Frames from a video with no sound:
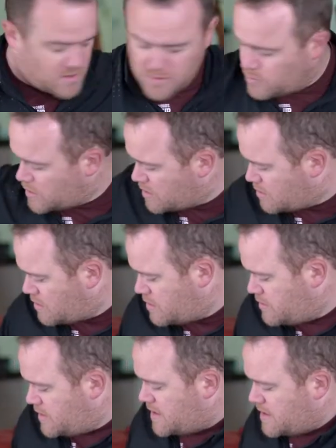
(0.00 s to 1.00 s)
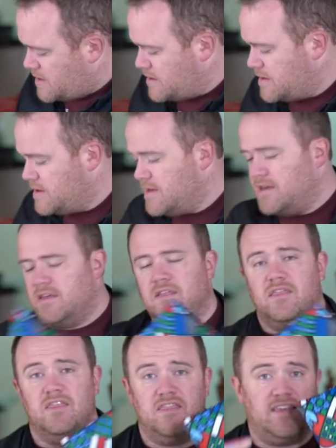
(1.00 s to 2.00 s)
where are they?
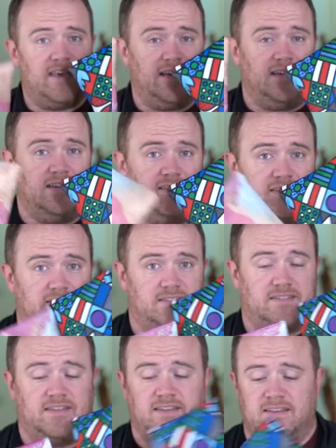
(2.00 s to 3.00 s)
These.